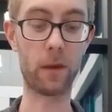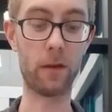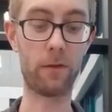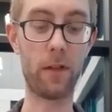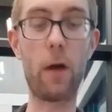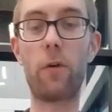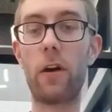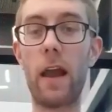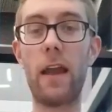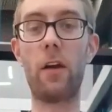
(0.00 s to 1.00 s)
Flour,
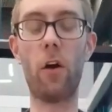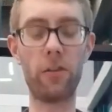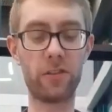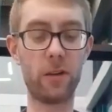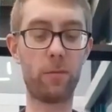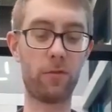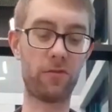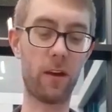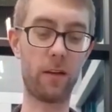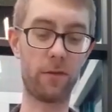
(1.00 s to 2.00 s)
egg, all the simple stuff.